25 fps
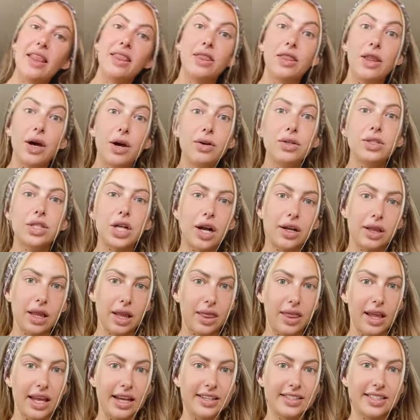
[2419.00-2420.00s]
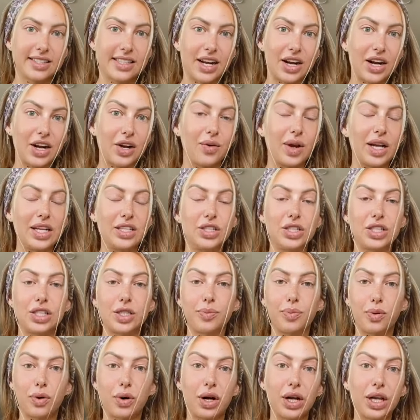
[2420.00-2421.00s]
and those are the things that are going to
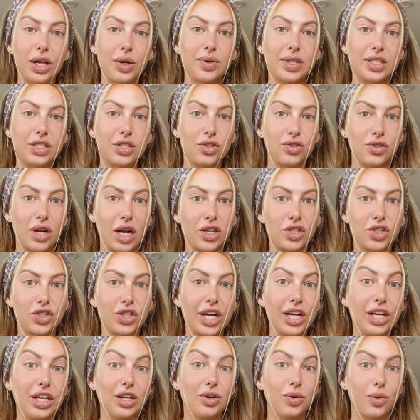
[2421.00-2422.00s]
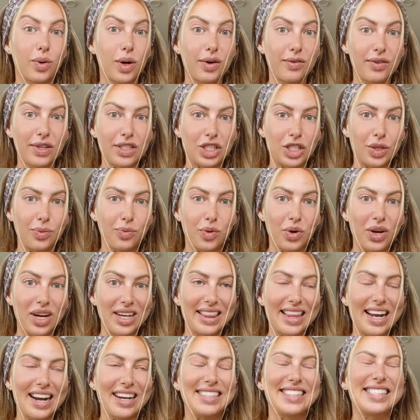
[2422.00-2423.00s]
support you in structuring your vision
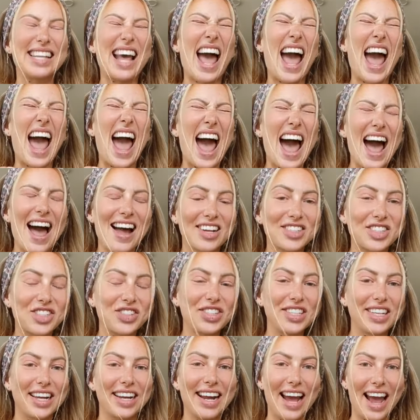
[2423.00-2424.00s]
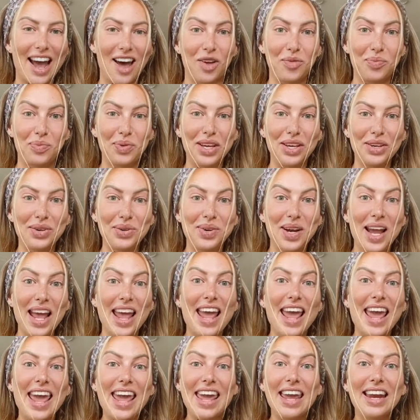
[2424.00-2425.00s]
board that's actually going to help you
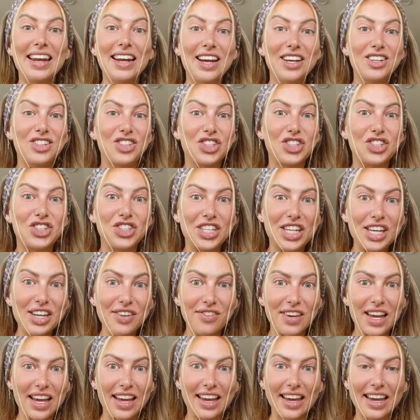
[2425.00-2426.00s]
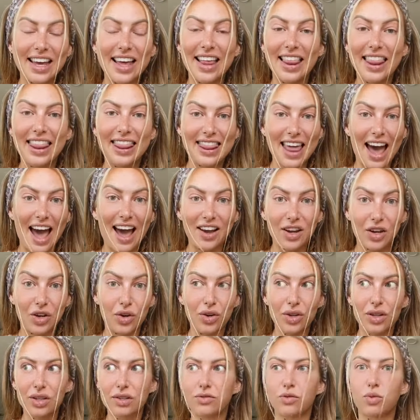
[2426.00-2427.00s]
in achieving that
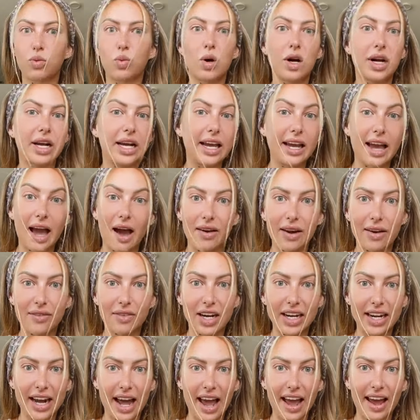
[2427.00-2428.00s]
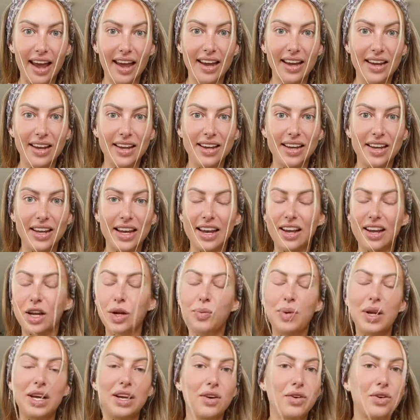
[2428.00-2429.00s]
goal of working out every day.
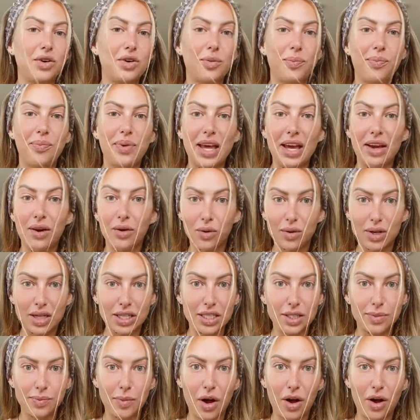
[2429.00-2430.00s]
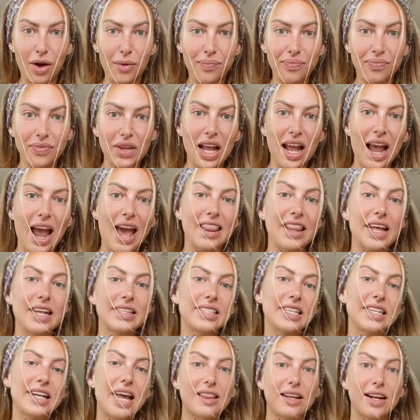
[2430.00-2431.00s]
Could be a goal big or small. And
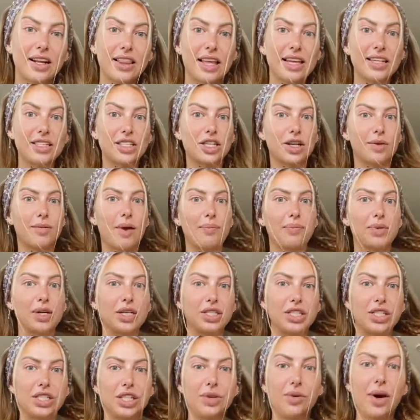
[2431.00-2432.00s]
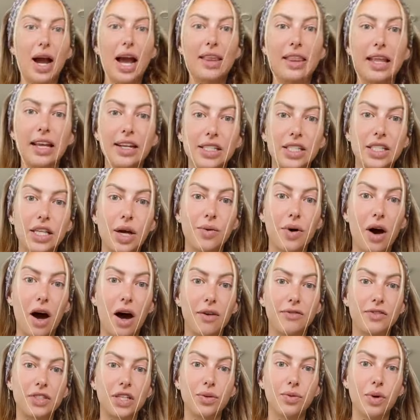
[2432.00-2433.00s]
that's another thing to remember too. I think so
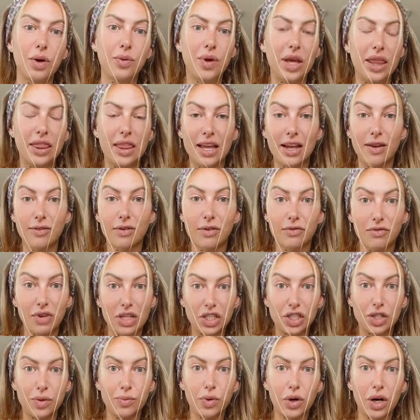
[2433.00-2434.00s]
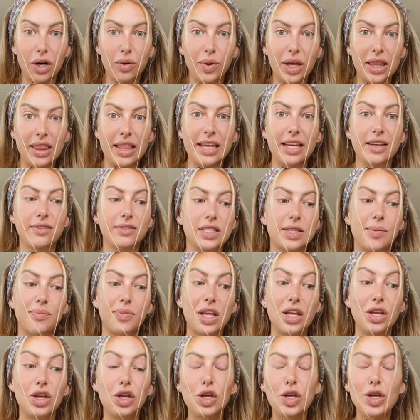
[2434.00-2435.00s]
often when we think of a vision board, we think of
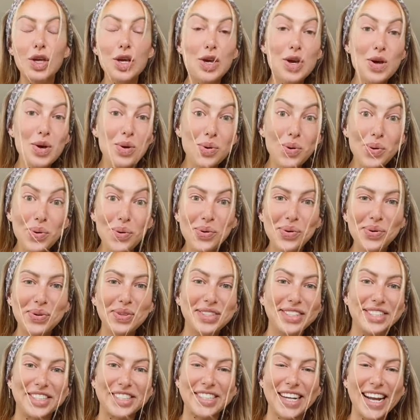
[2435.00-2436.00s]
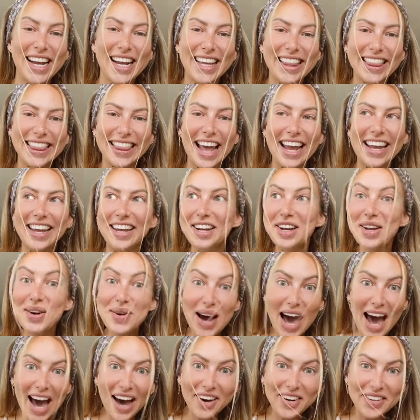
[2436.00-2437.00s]
something huge, like a
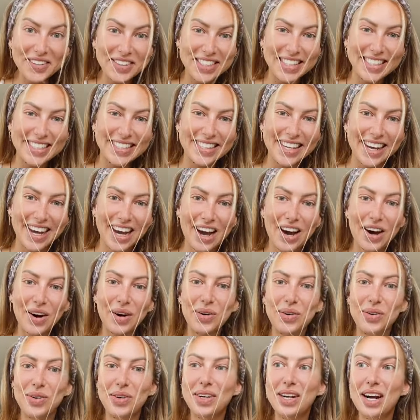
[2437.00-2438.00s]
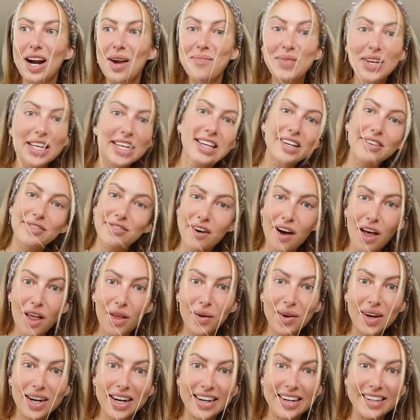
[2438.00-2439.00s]
new house or 1 million
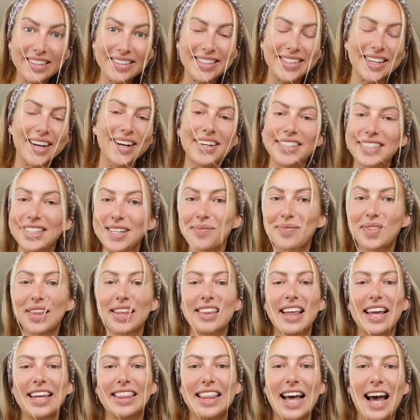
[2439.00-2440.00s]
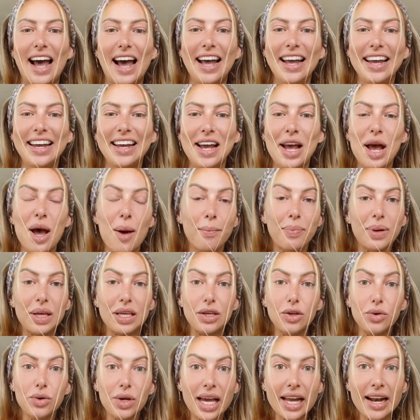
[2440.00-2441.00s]
followers or something like that.
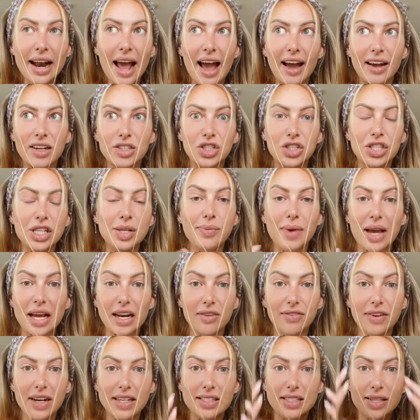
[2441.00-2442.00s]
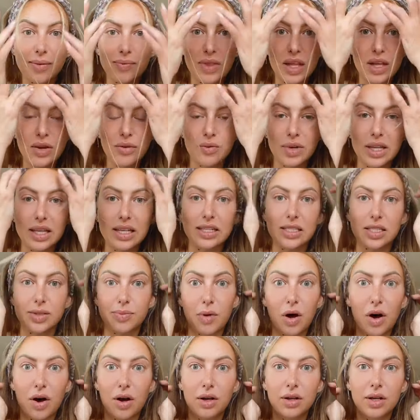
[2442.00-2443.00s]
But you can actually manifest something really
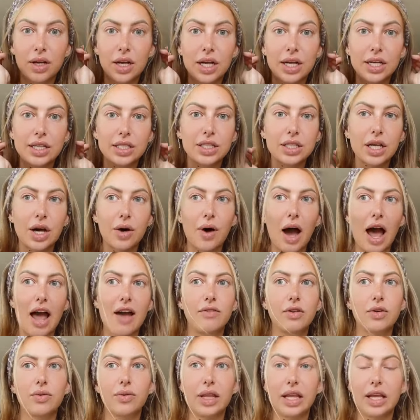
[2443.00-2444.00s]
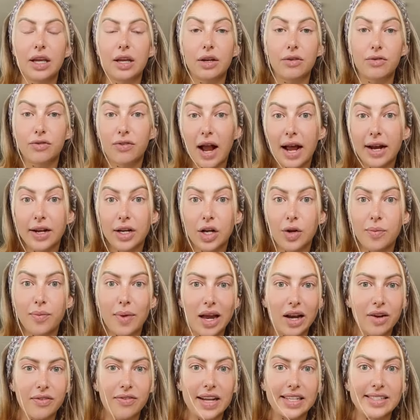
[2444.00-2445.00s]
small. So I have a really good friend who
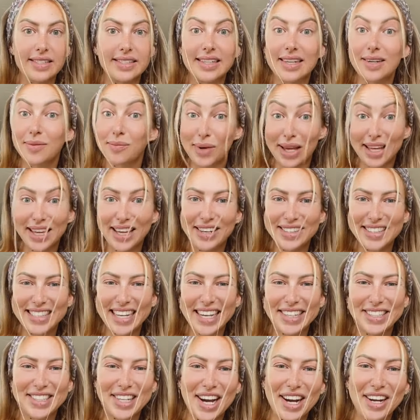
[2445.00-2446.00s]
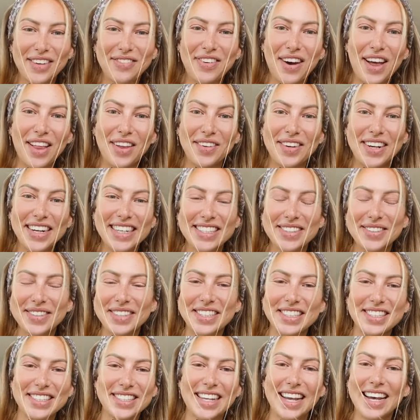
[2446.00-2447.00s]
manifested 1 million TikTok followers,
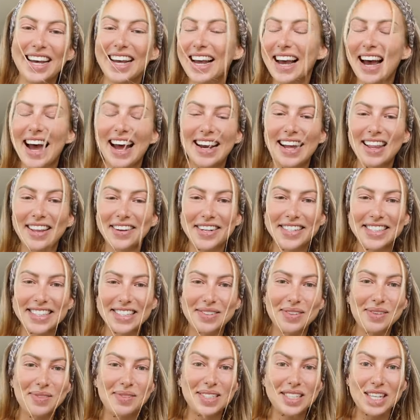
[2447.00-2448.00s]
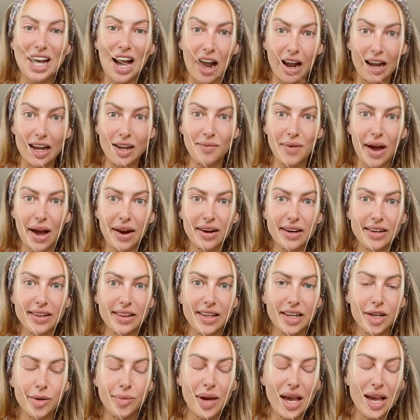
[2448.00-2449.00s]
which is another reason we've been talking about it
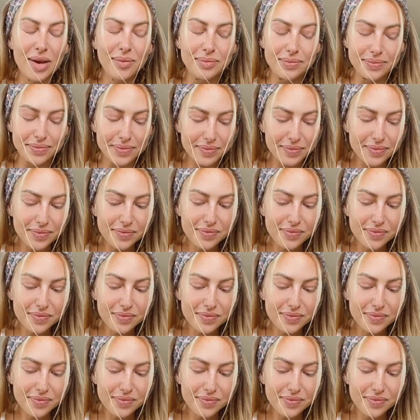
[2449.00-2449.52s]
a little bit.